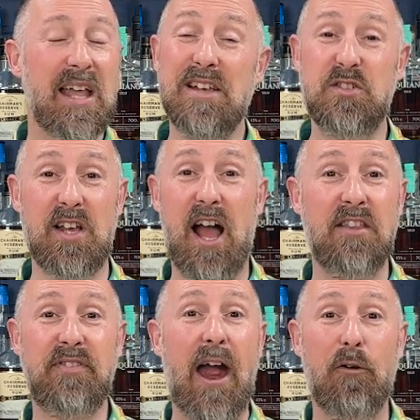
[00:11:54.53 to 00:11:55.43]
It's
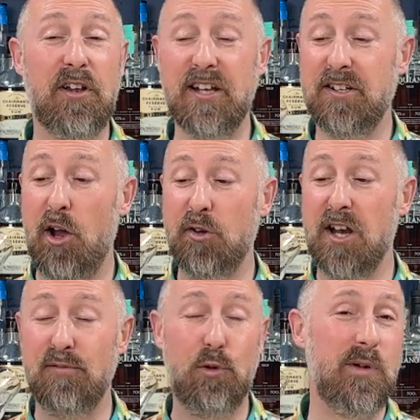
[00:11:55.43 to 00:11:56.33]
undoubtedly
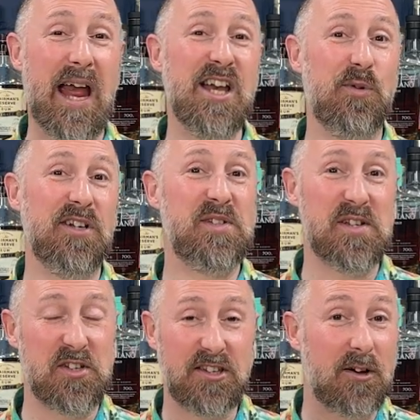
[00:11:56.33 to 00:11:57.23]
coconut forward. Anyone that
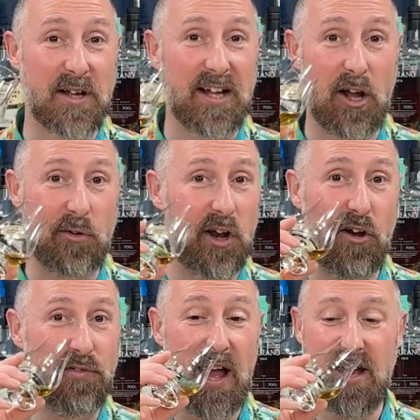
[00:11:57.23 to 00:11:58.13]
says they don't get coconut
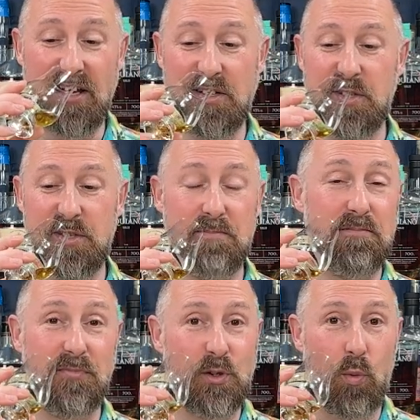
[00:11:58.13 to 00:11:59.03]
off that is
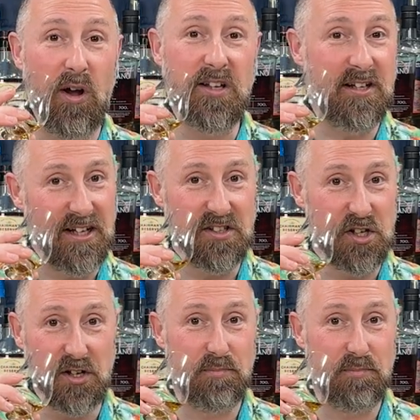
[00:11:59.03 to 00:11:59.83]
quite, you need your